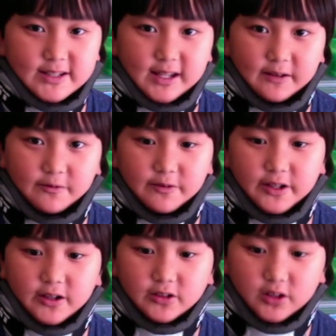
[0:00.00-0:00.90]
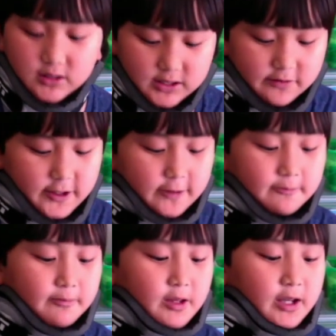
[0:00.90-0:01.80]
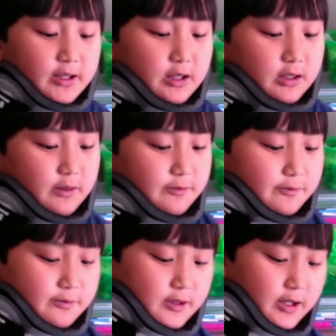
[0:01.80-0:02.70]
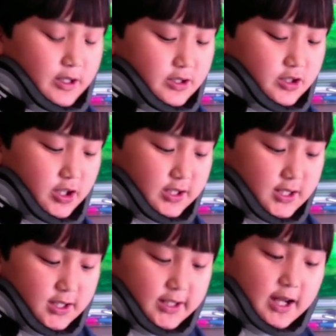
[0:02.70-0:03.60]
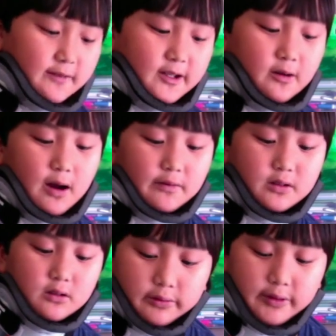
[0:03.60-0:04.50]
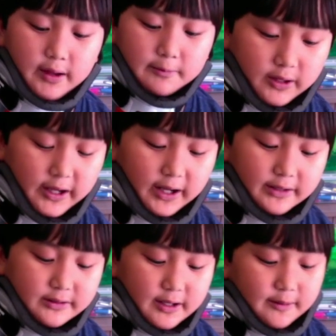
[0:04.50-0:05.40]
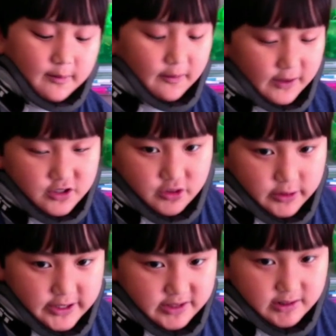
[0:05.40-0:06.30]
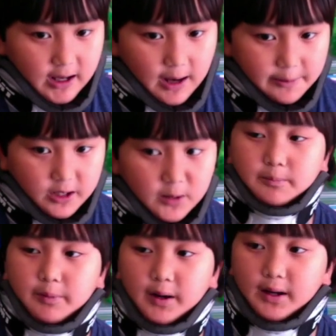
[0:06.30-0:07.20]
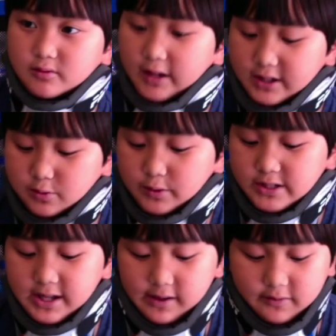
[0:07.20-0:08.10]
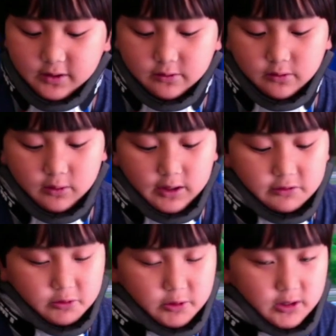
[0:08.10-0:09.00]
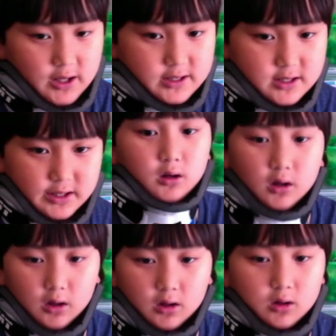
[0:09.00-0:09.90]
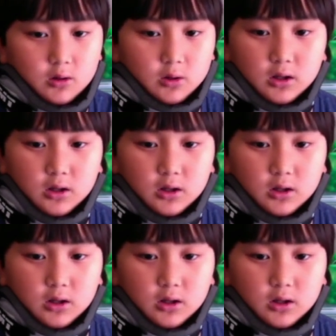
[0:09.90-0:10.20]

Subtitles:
that feed on the living. And then the Justice League have to go after them, and they eventually stop him. But that's when David Graves realizes oh,